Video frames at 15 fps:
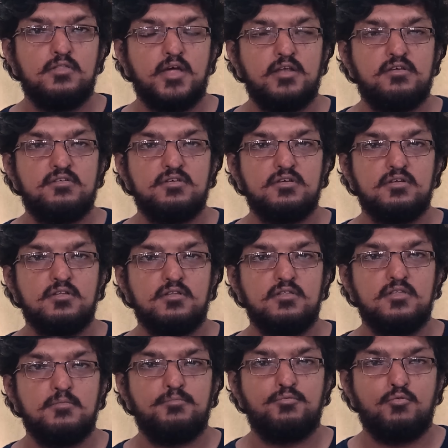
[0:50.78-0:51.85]
that
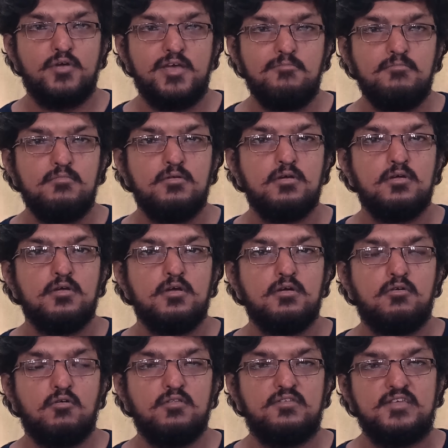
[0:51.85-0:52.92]
the poem
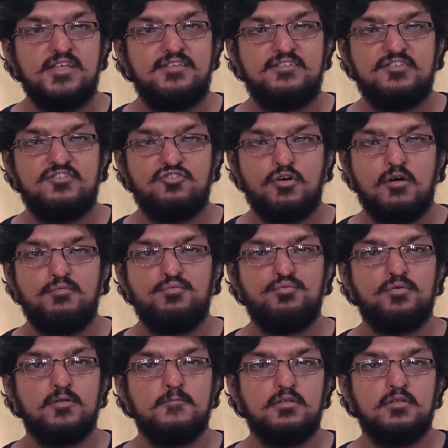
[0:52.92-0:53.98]
consists of
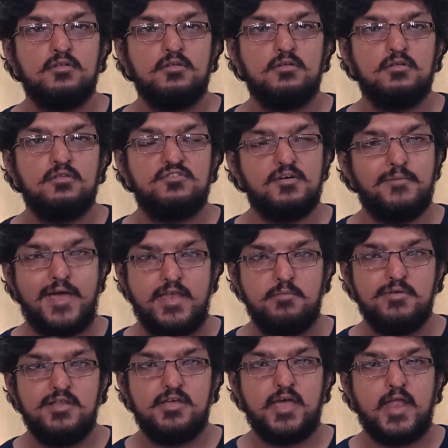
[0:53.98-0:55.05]
some
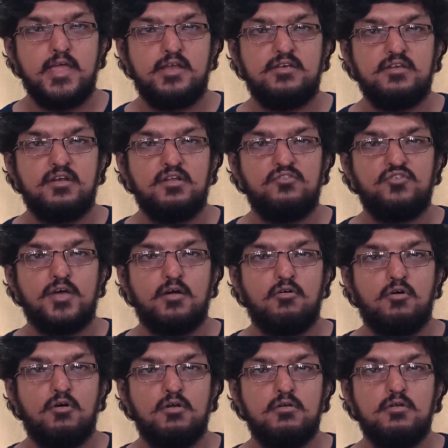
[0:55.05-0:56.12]
animal characters
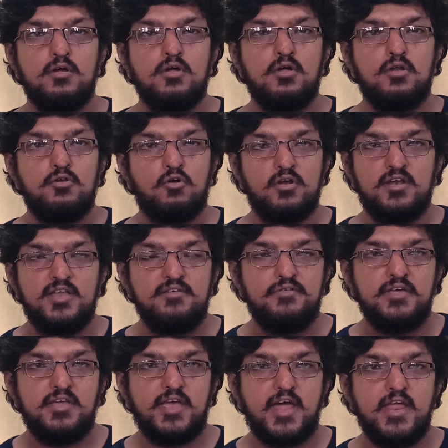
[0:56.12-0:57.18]
or
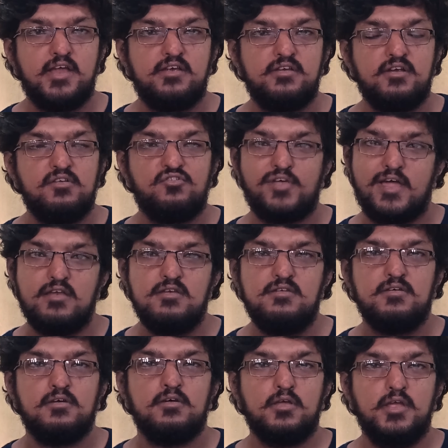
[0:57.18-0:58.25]
non-living characters,
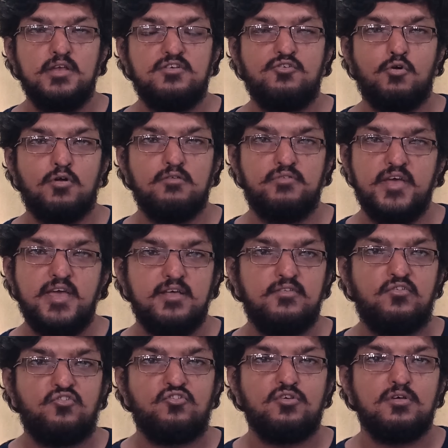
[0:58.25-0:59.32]
and it
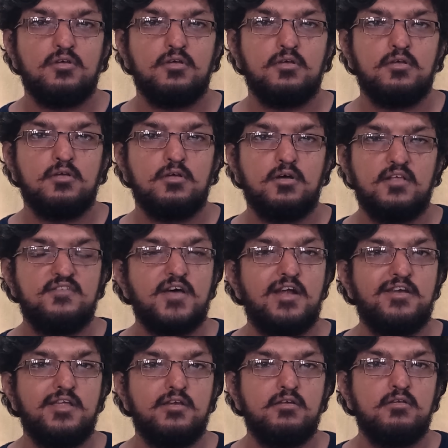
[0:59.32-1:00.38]
conveys a
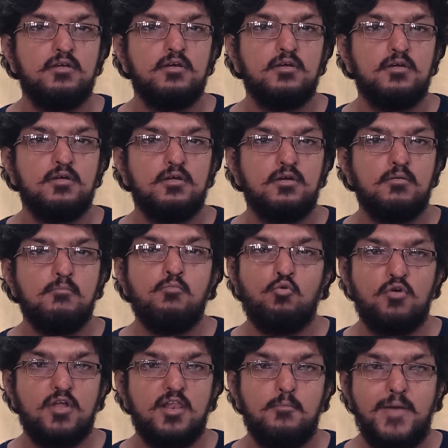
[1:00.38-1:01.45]
certain
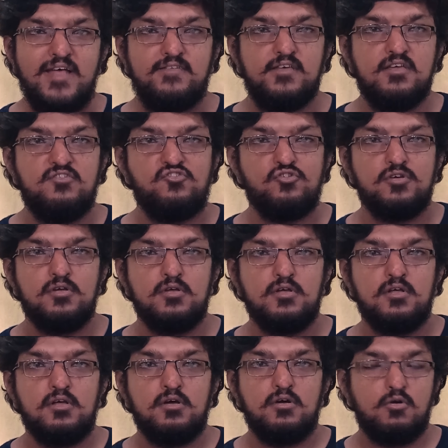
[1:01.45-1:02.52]
moral message.
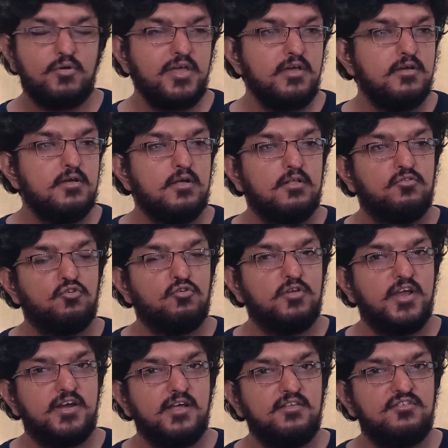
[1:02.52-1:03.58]
Okay, so
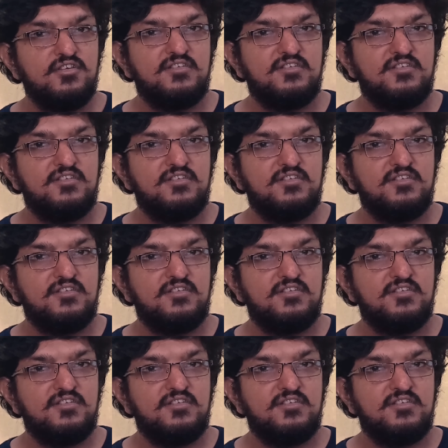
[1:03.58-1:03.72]
let us